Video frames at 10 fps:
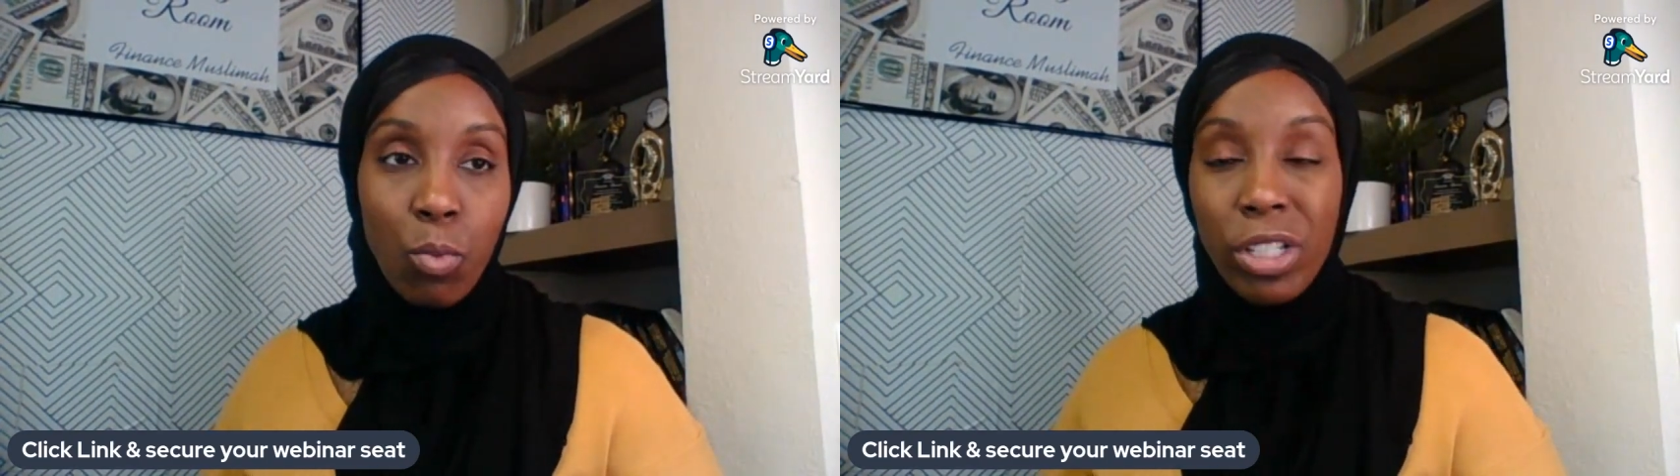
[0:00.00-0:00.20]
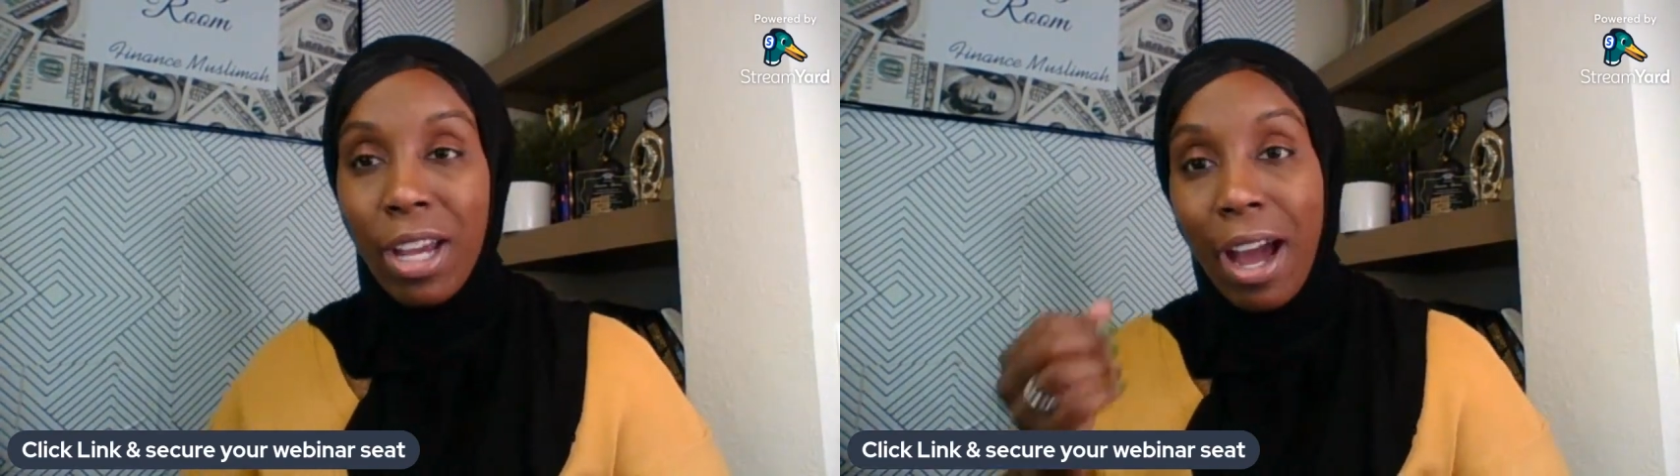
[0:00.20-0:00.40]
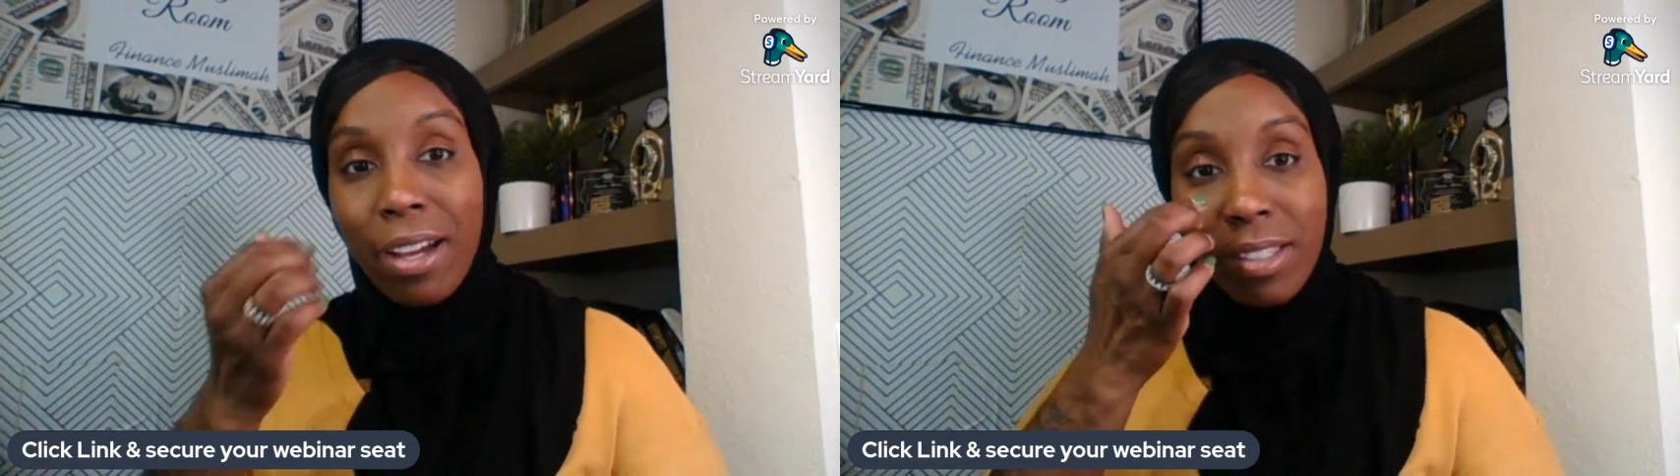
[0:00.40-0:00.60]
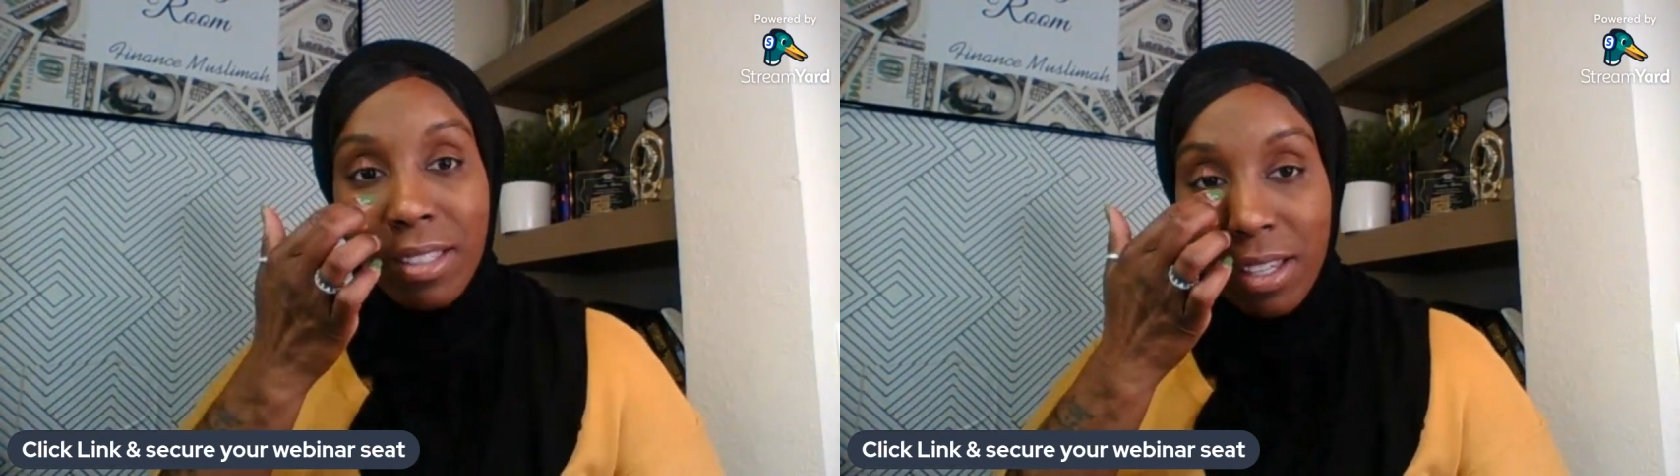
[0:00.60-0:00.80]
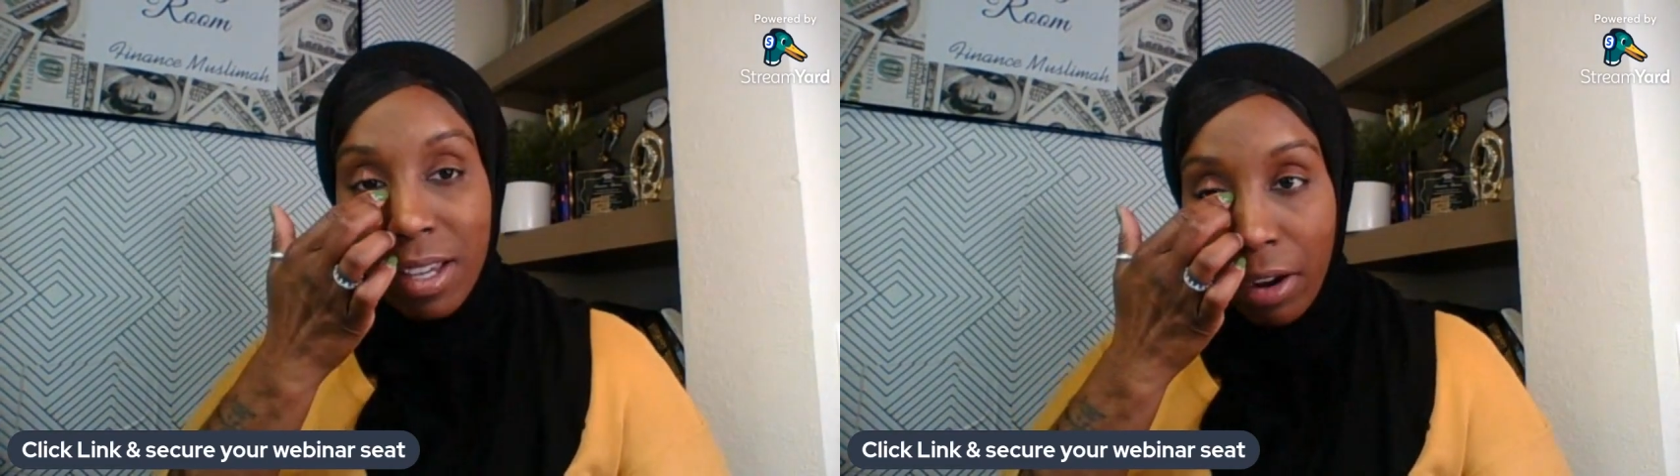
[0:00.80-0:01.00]
which I
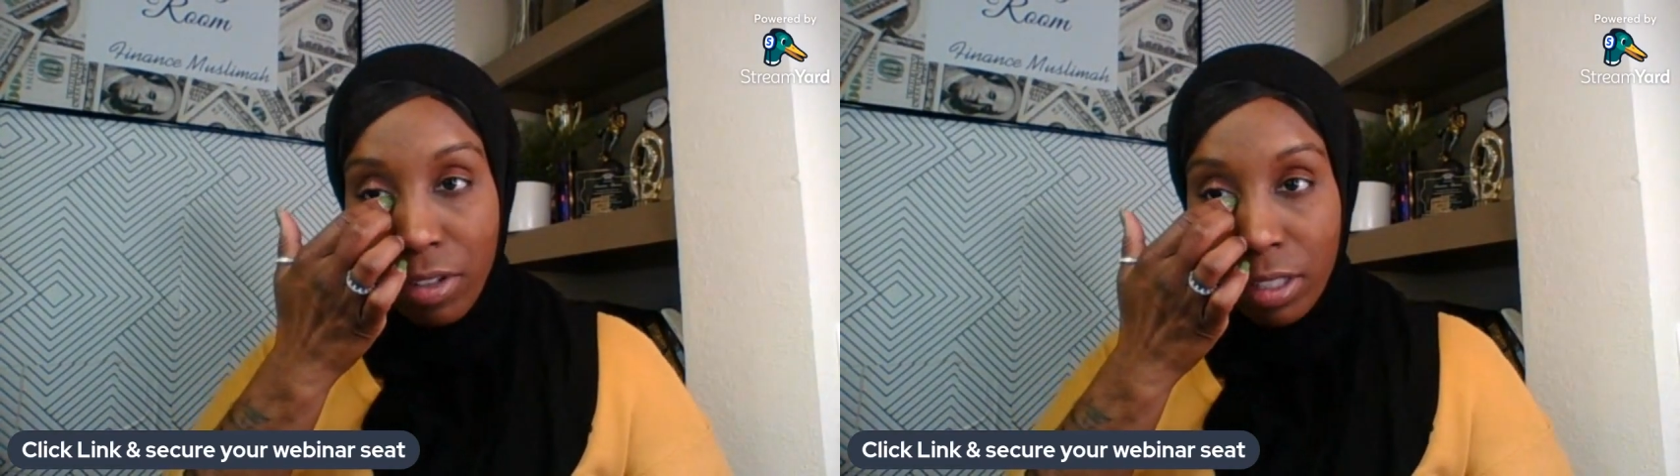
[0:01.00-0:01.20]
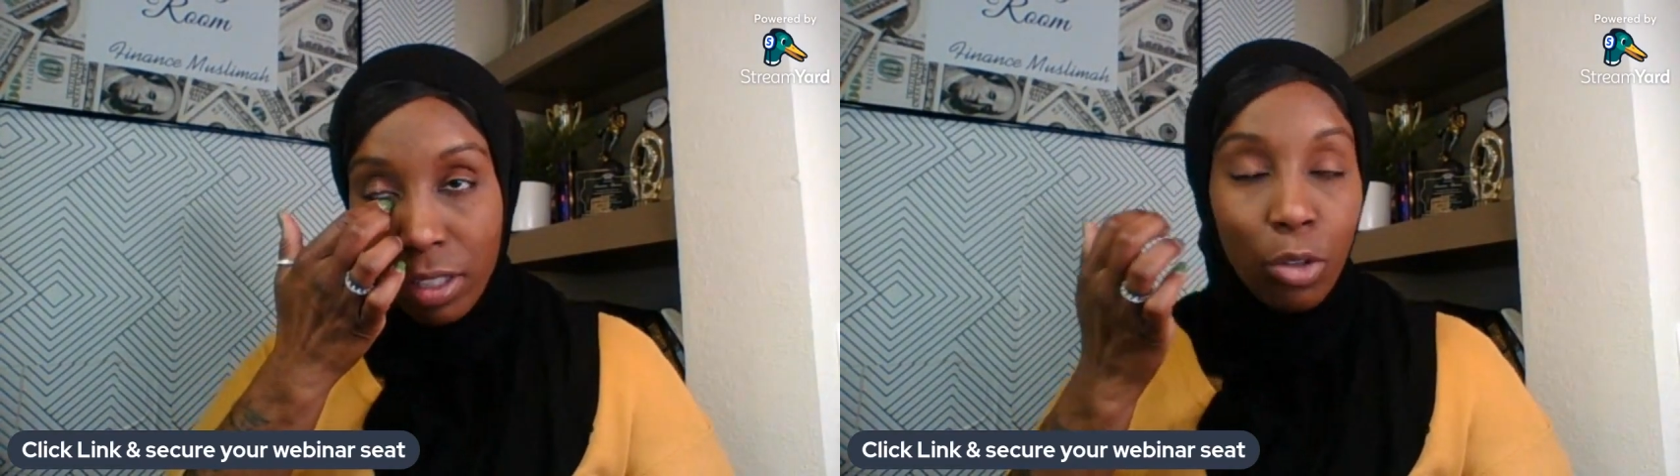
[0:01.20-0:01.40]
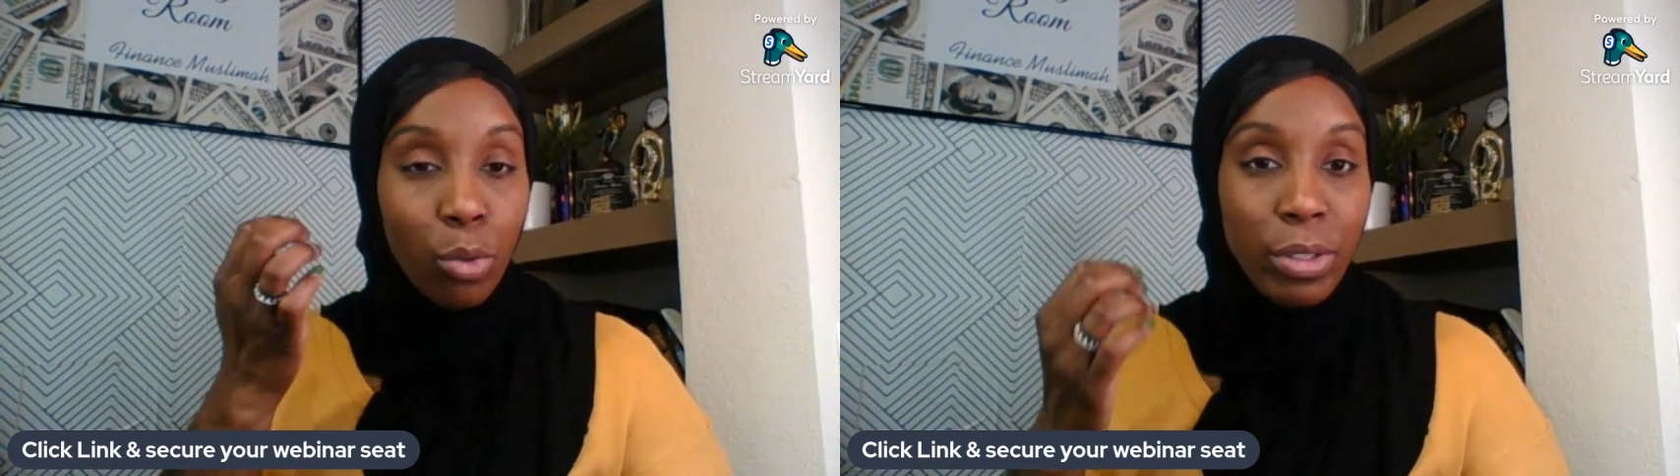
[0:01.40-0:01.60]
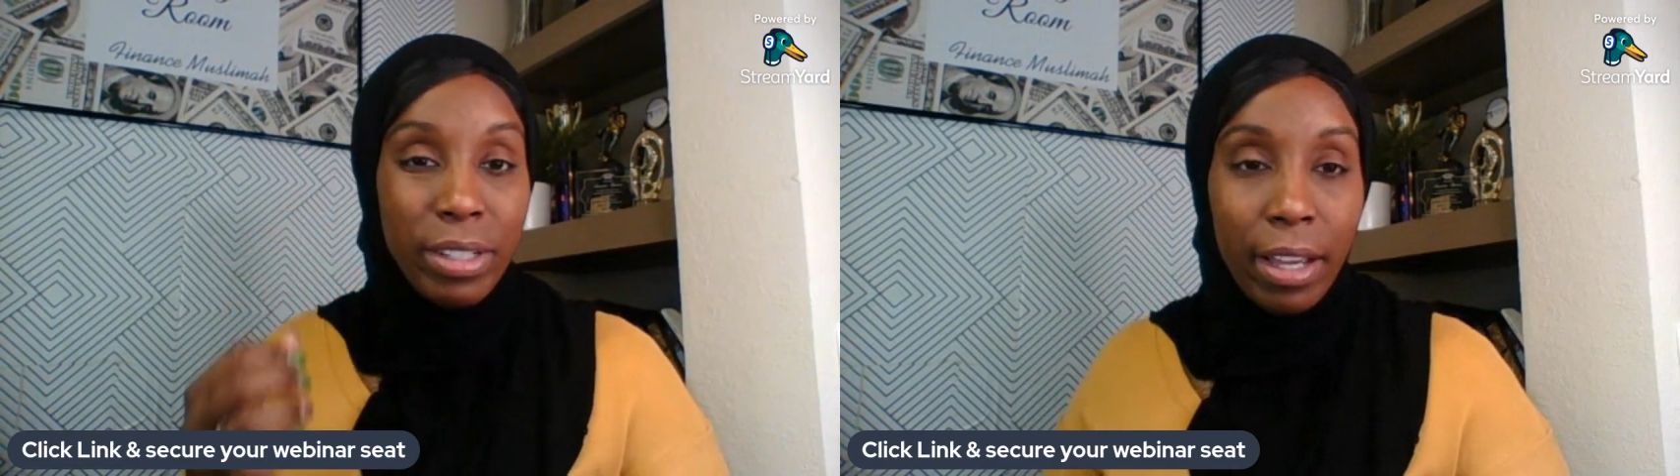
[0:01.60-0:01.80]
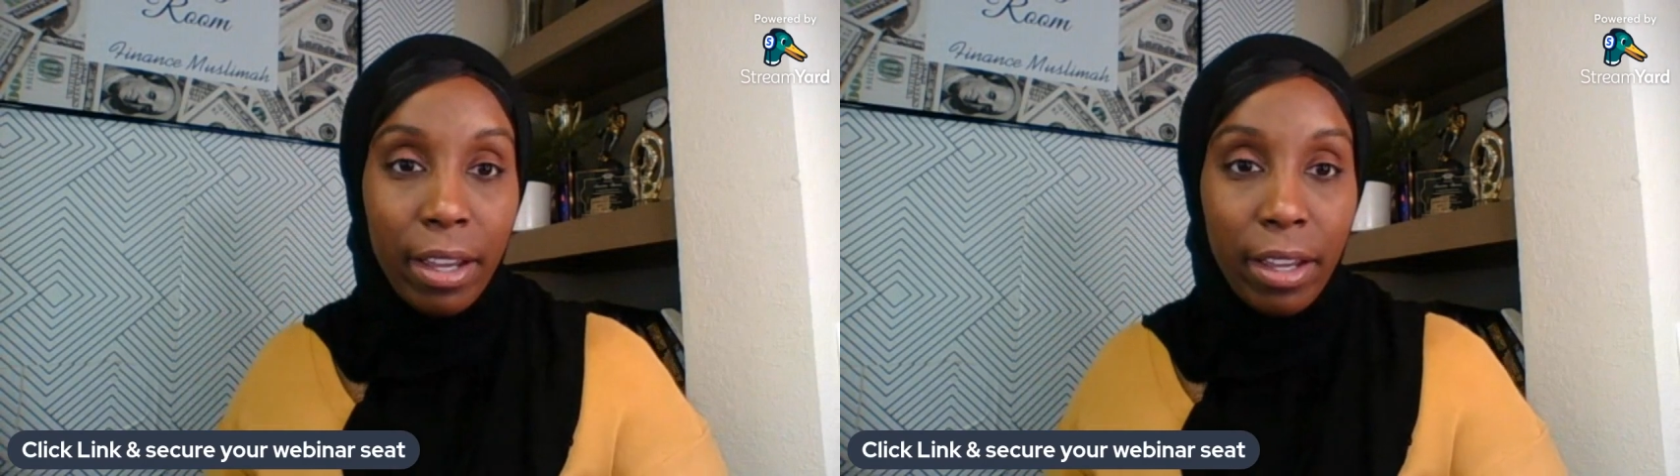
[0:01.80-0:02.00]
see every single
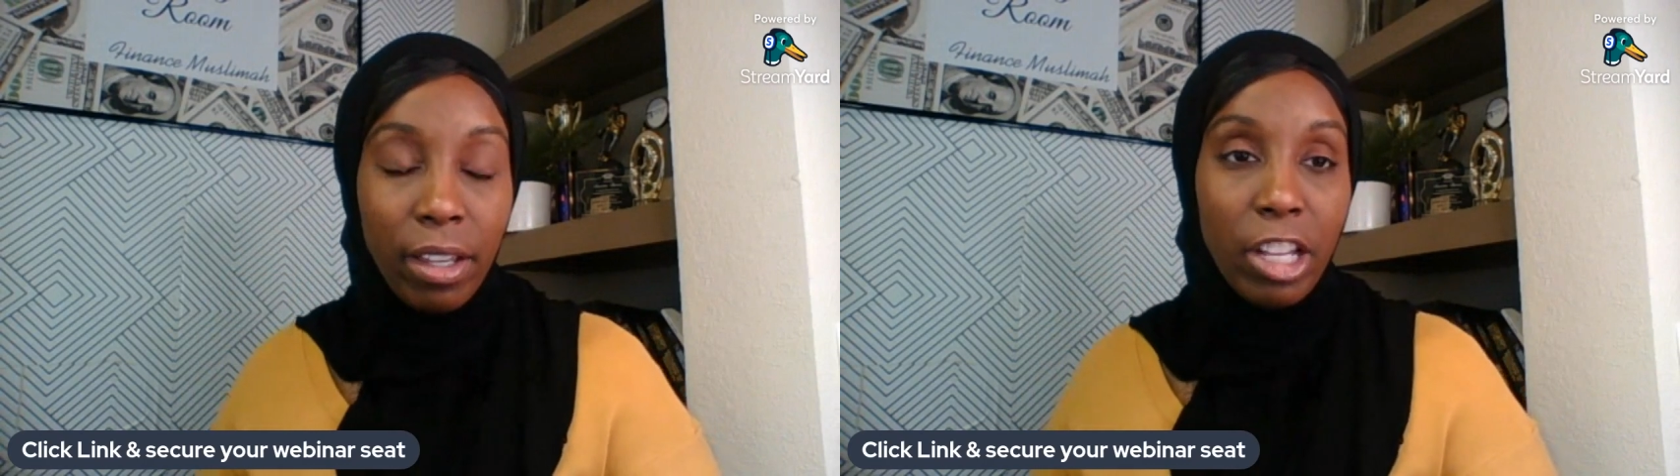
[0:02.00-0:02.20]
day